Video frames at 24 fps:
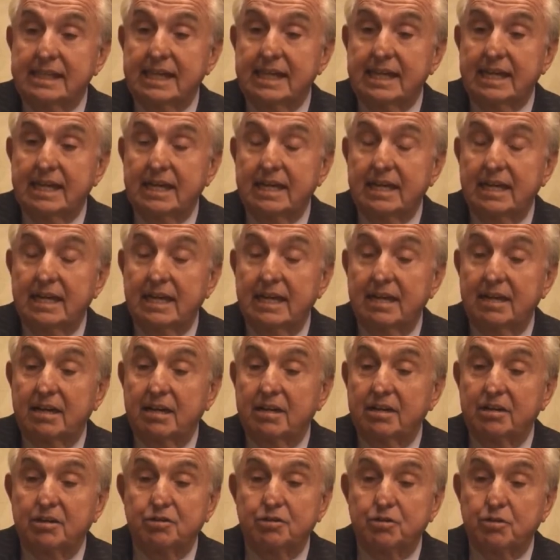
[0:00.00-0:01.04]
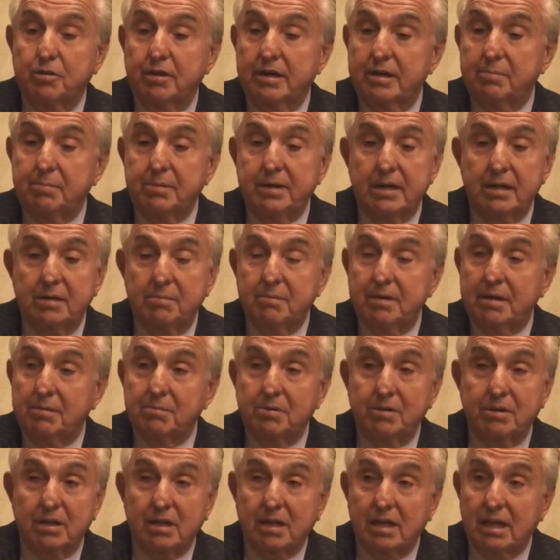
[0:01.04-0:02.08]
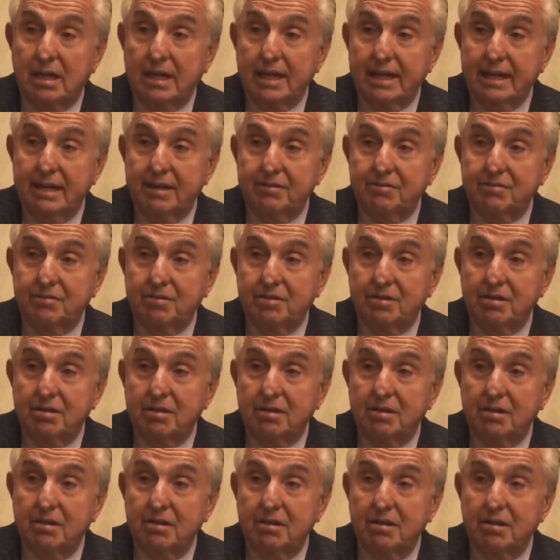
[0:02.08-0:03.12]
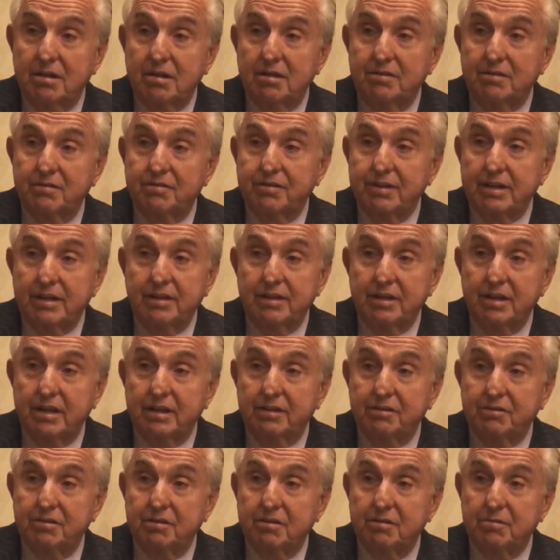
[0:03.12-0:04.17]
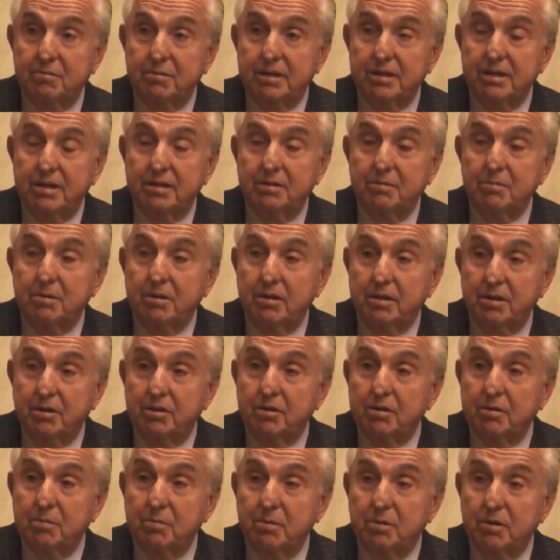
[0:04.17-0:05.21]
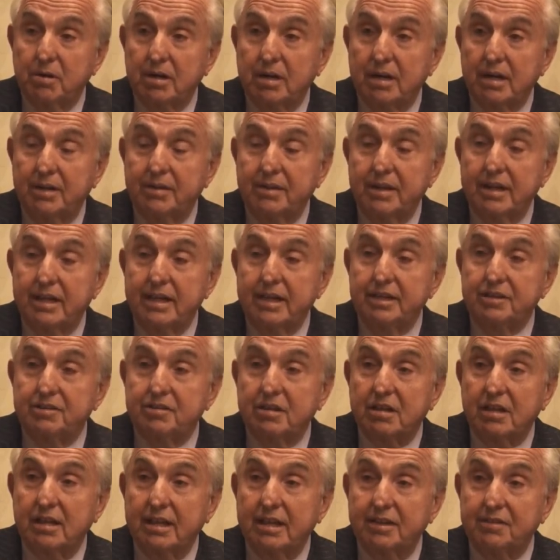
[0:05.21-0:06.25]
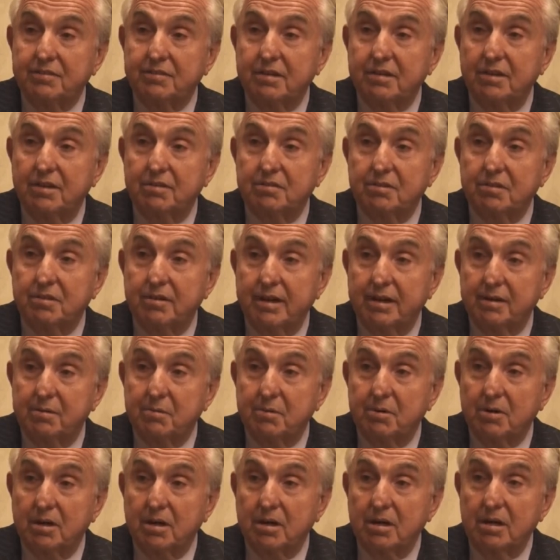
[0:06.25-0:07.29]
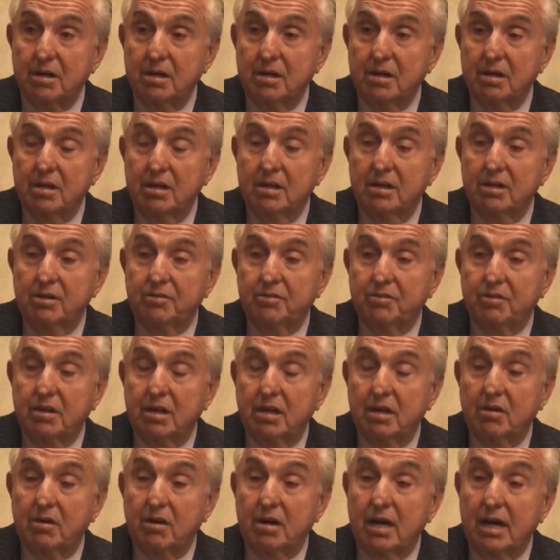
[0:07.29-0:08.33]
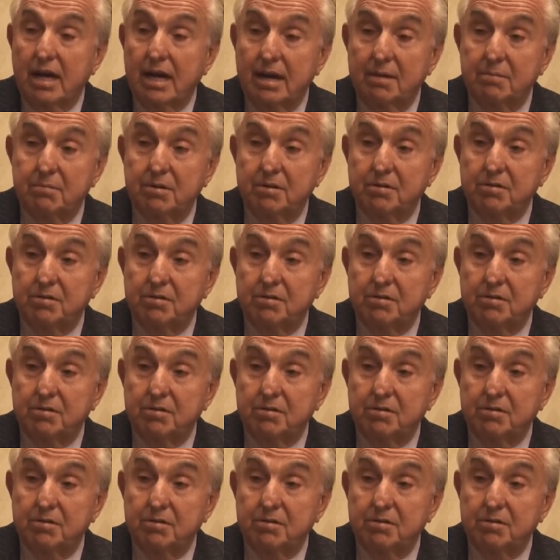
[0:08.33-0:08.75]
And I enjoyed being a member of the class of the foundation. We did really good work. I think each class does great work. So I'm